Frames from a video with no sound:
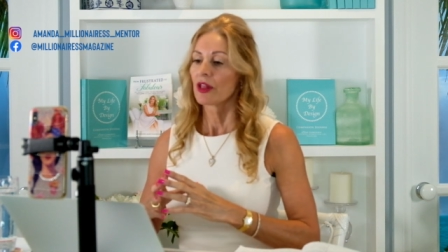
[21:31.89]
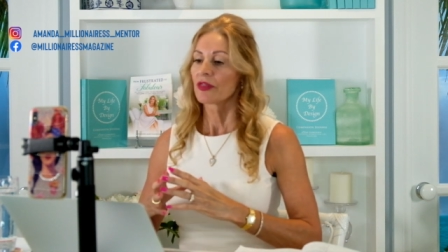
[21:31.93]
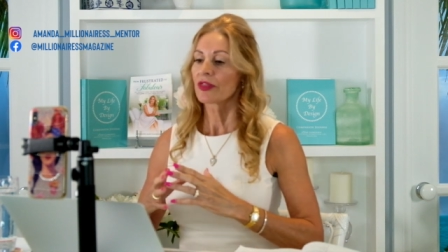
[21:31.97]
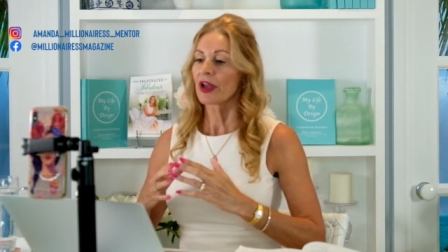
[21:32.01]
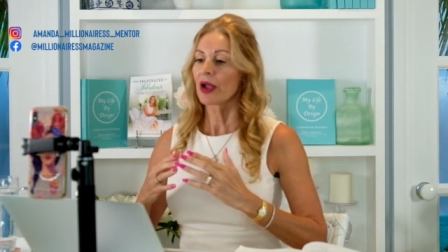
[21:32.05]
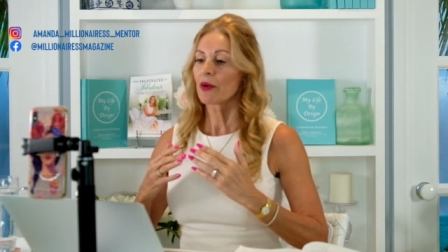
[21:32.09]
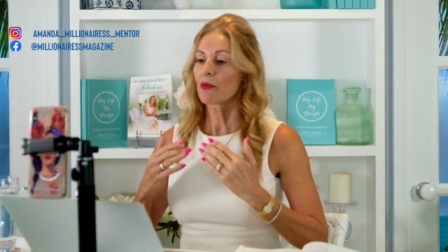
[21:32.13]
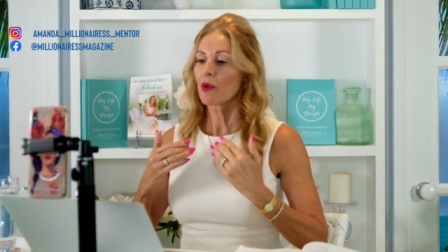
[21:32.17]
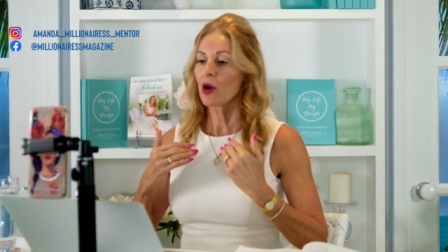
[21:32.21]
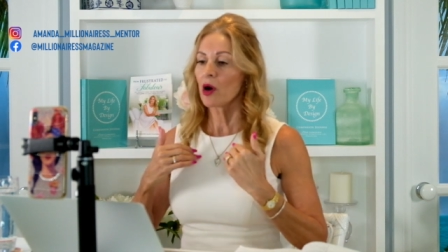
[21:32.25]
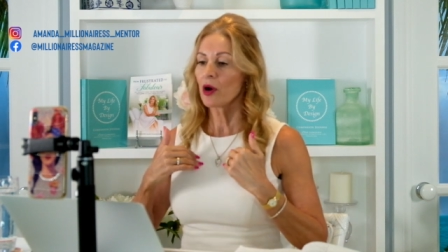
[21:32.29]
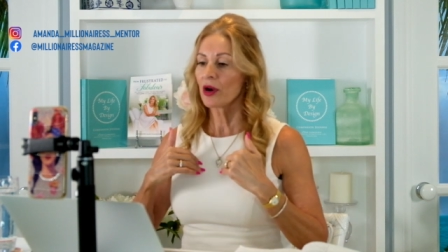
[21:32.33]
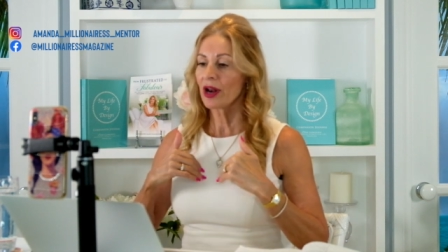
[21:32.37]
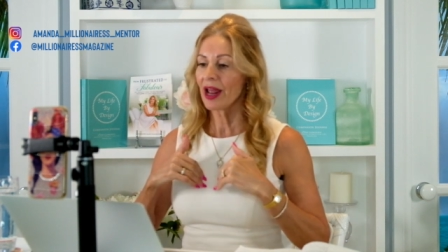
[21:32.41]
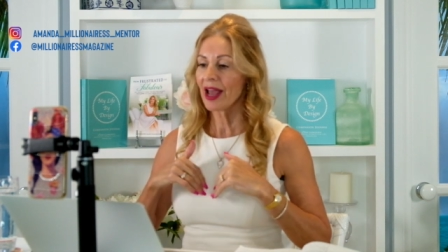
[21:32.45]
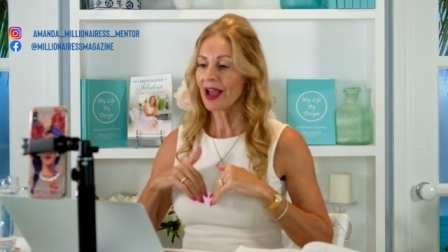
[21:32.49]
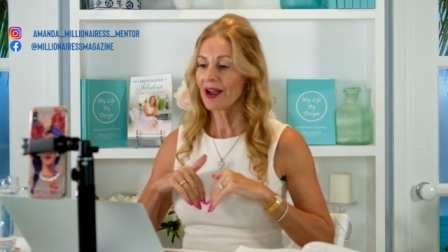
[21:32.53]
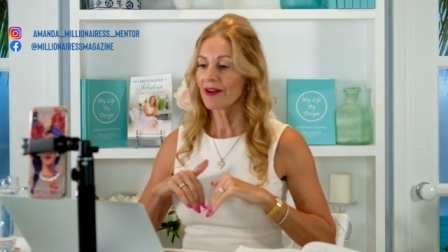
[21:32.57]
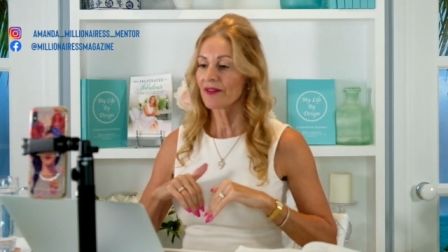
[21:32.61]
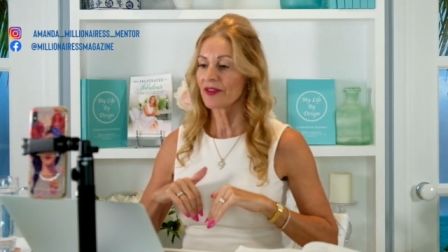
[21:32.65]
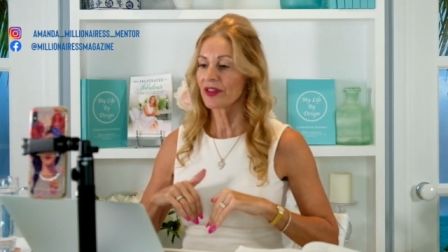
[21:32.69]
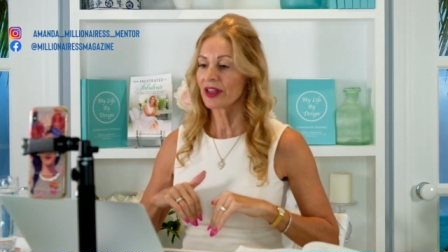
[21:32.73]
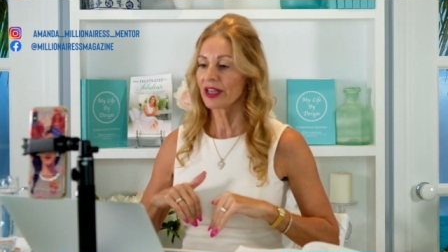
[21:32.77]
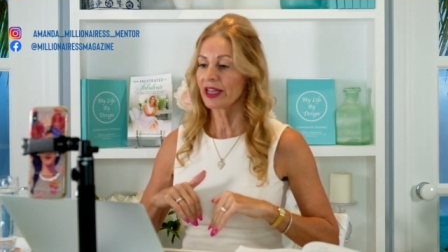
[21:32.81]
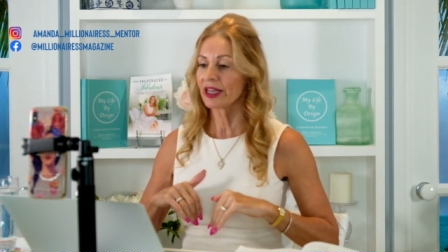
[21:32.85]
they won't
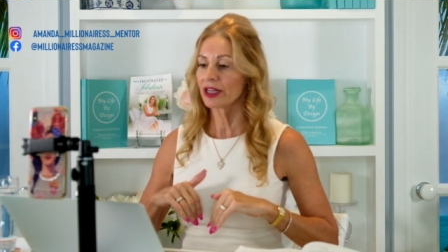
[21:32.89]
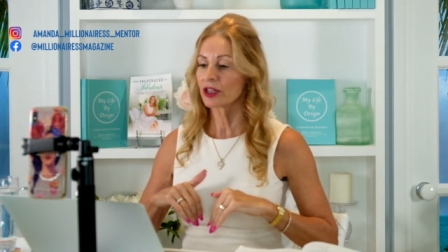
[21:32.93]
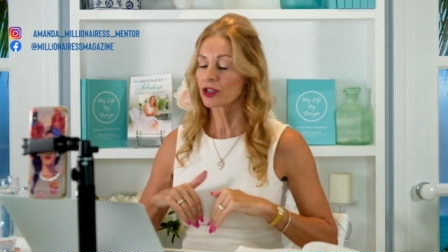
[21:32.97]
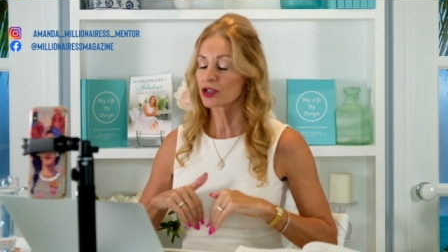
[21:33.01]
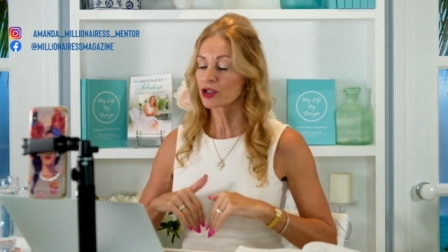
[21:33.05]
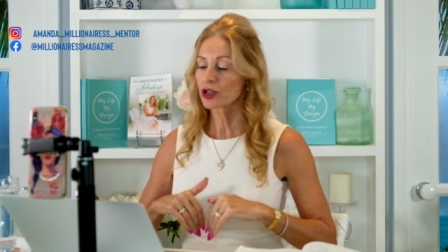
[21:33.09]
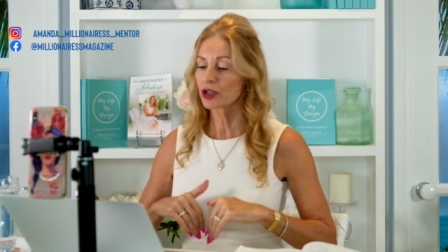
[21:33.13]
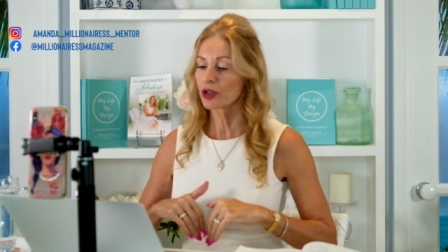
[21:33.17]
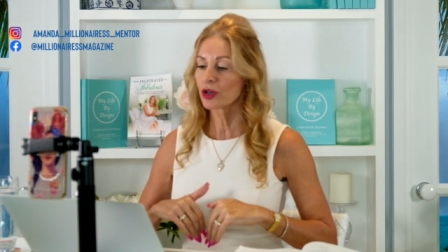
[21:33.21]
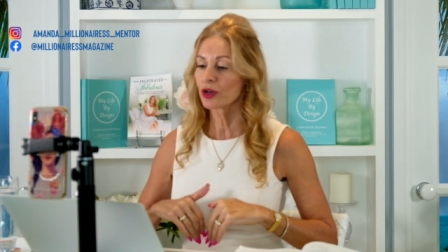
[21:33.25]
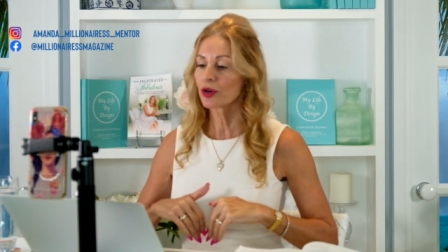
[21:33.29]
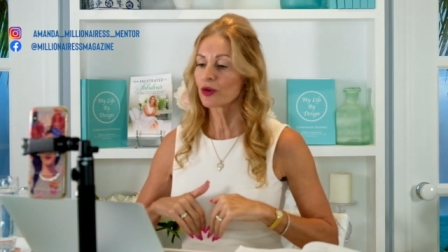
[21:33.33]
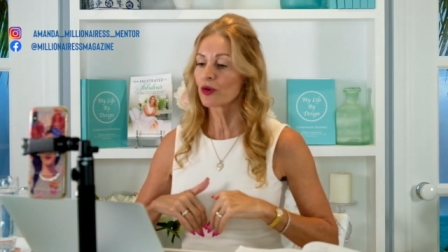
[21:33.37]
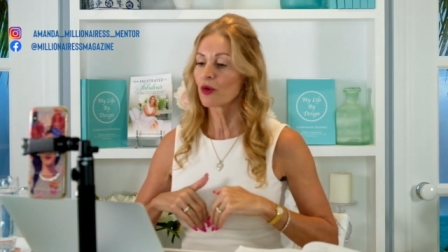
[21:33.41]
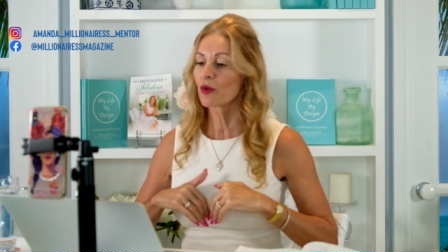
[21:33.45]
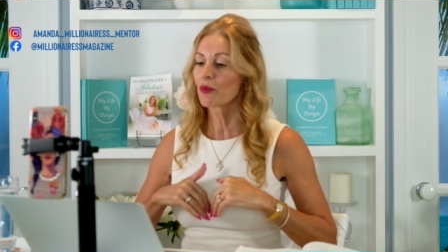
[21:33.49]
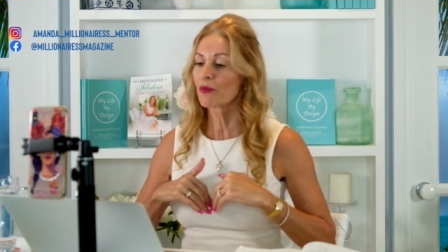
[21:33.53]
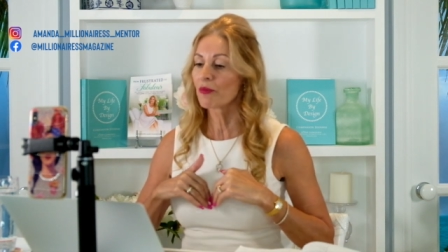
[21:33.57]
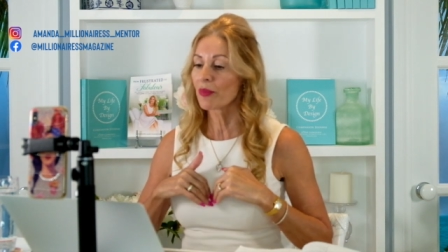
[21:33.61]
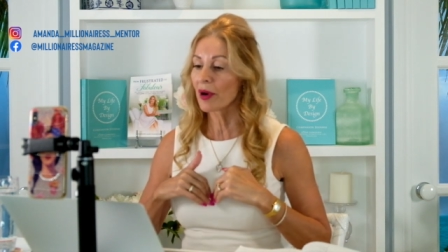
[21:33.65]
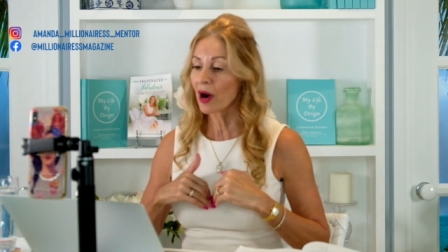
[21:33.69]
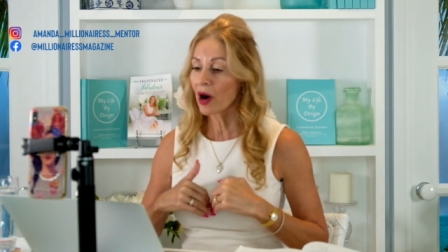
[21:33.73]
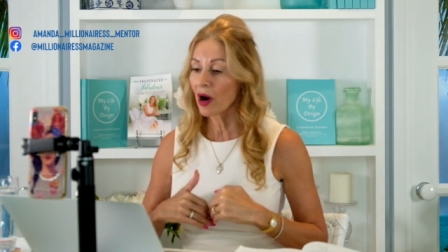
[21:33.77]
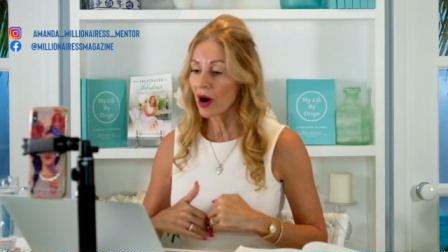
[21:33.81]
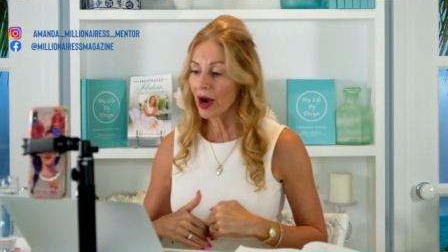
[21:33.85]
have the internal
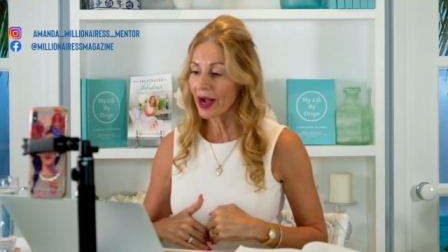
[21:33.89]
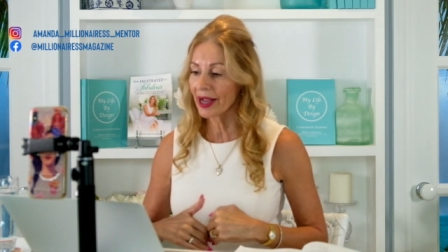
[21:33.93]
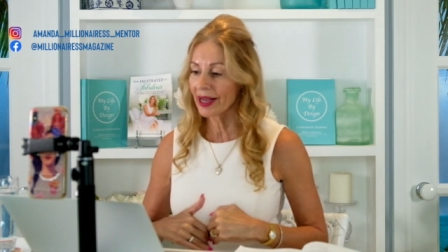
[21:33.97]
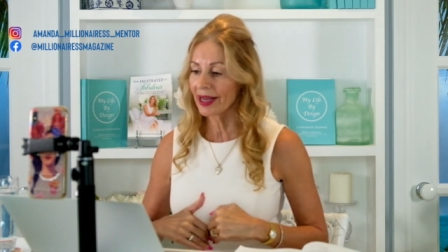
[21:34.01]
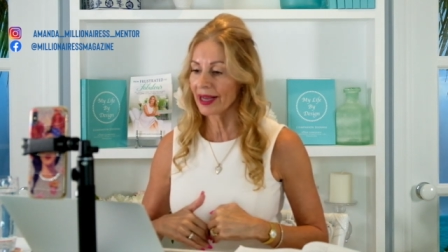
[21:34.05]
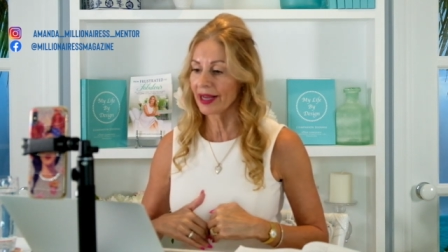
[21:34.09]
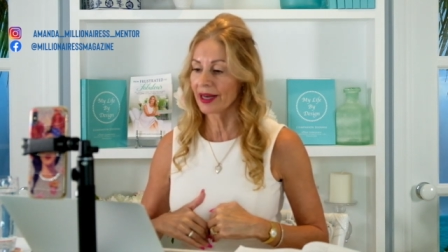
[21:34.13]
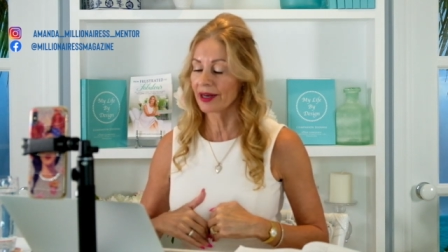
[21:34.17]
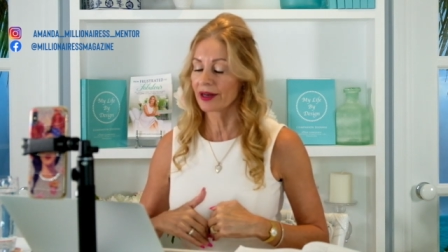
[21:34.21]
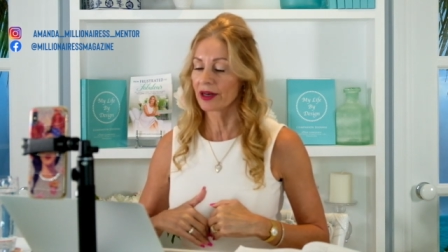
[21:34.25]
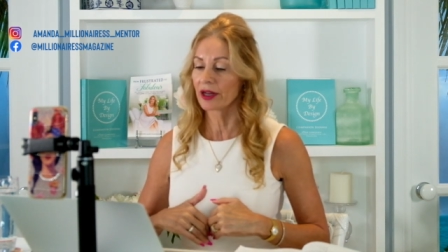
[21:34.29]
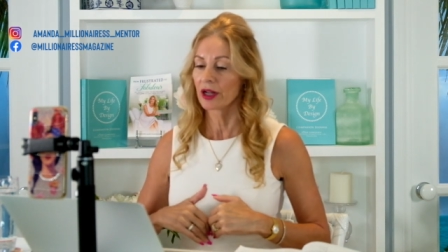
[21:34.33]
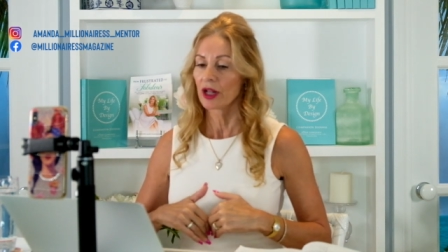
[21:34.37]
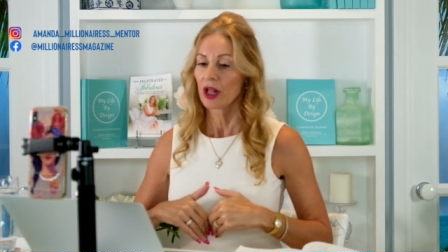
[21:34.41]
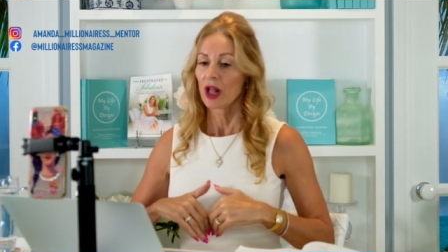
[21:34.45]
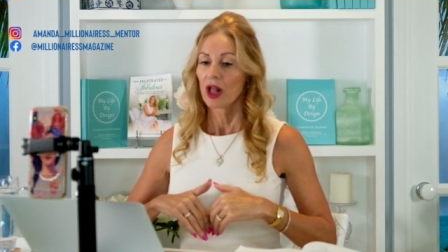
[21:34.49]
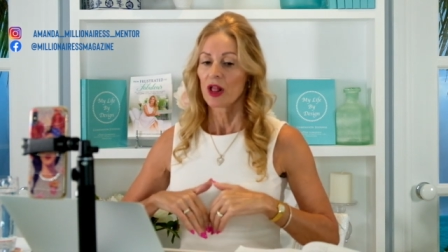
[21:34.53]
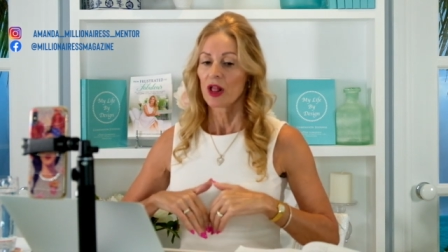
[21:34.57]
buy in.